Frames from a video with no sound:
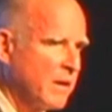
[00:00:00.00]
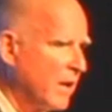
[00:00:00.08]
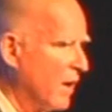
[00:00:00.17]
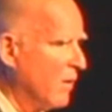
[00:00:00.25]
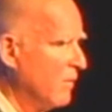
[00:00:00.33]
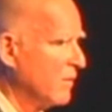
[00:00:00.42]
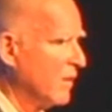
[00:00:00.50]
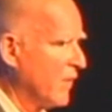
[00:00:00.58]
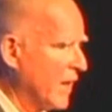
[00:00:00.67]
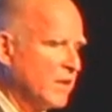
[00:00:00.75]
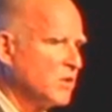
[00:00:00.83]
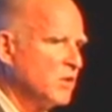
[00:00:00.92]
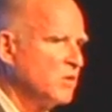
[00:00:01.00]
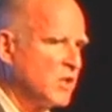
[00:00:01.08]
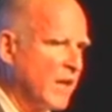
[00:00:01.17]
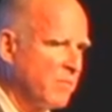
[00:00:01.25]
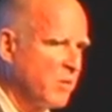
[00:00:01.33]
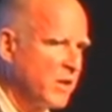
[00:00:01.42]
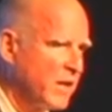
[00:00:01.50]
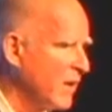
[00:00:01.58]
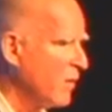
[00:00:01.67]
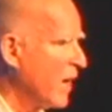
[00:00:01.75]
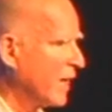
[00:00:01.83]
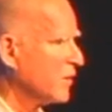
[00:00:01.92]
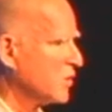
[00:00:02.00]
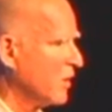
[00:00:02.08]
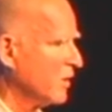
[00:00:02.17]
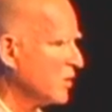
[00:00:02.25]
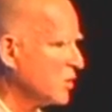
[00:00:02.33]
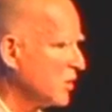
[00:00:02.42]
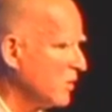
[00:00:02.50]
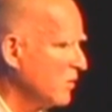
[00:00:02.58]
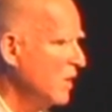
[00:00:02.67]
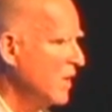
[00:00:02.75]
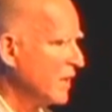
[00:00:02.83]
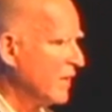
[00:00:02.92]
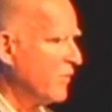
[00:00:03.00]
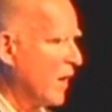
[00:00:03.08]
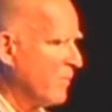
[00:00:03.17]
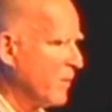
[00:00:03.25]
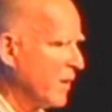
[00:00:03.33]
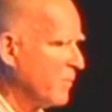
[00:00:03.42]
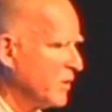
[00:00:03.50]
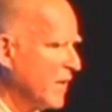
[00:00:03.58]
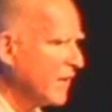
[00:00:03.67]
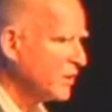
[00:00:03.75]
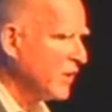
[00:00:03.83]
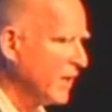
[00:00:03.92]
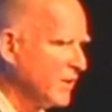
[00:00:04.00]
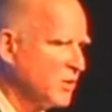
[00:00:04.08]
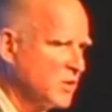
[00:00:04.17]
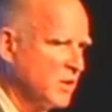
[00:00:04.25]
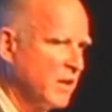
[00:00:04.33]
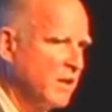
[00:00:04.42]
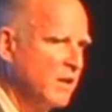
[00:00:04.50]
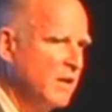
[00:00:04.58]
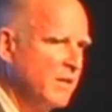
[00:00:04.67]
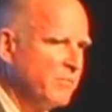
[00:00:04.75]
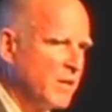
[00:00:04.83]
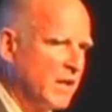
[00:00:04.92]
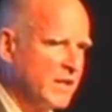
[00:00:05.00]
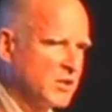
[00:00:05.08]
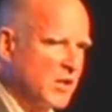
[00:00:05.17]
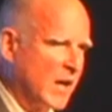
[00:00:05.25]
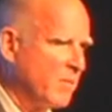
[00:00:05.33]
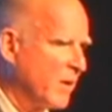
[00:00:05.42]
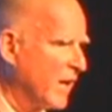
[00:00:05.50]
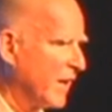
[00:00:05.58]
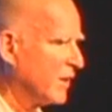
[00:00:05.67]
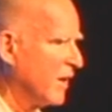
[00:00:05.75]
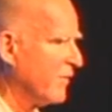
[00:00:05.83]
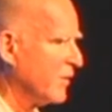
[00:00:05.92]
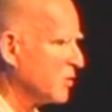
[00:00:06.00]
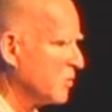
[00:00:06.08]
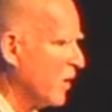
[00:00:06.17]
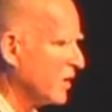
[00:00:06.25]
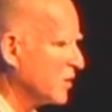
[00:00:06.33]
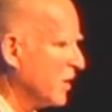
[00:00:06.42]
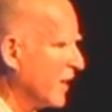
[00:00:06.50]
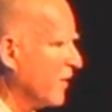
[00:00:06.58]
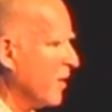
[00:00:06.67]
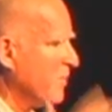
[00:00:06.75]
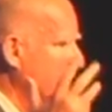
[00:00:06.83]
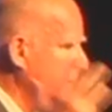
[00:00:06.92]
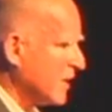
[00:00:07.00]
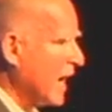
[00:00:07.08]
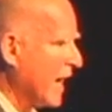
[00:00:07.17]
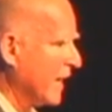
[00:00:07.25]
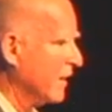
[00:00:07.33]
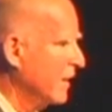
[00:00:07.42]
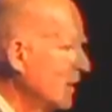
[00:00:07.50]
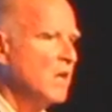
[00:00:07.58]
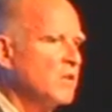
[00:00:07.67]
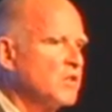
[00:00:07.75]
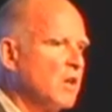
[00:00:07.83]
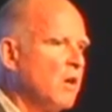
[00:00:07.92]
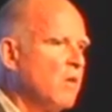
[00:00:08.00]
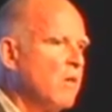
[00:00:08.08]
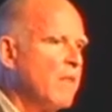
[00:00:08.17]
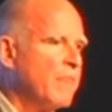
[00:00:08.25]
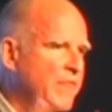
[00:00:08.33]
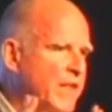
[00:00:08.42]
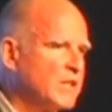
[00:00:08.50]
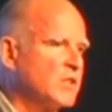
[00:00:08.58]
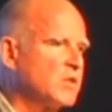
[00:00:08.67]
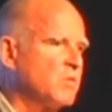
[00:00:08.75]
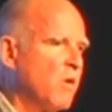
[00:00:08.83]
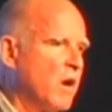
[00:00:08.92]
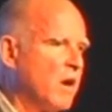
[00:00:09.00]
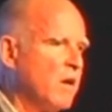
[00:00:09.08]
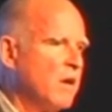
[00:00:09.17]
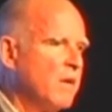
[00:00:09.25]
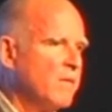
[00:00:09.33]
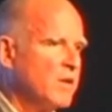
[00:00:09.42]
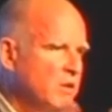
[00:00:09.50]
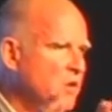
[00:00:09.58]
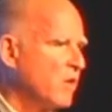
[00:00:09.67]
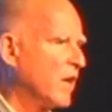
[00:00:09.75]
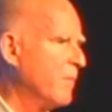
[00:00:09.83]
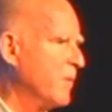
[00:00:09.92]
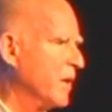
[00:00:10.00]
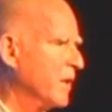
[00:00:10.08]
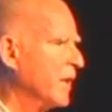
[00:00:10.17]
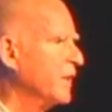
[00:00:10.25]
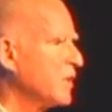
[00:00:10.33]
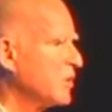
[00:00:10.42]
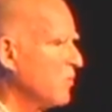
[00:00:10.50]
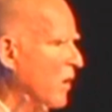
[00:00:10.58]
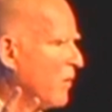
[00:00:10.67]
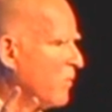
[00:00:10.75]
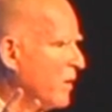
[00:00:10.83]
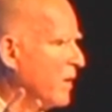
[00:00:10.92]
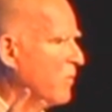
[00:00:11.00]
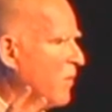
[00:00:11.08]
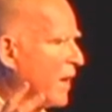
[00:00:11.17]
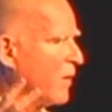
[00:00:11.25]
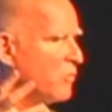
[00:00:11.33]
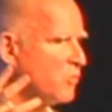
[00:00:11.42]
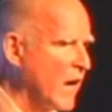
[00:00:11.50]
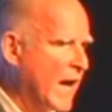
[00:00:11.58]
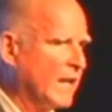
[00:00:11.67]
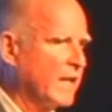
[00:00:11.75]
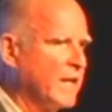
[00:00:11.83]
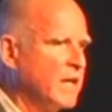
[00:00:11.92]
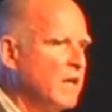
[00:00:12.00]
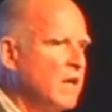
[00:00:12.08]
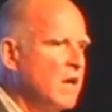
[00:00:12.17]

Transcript: You know, if I can sue San Bernardino, I can certainly sue the Environmental Protection Agency, and this time I got Governor Schwarzenegger on my side. So this is where you come in, and this is where I really want to rally